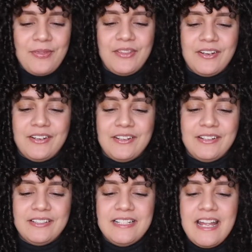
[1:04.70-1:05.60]

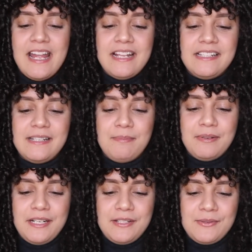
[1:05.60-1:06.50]
the
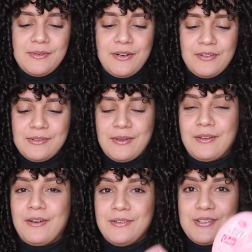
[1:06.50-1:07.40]
Dippity Do Girls
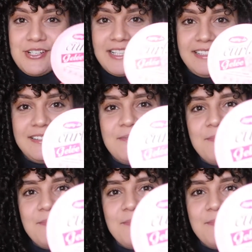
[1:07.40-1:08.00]
with Curls Jelly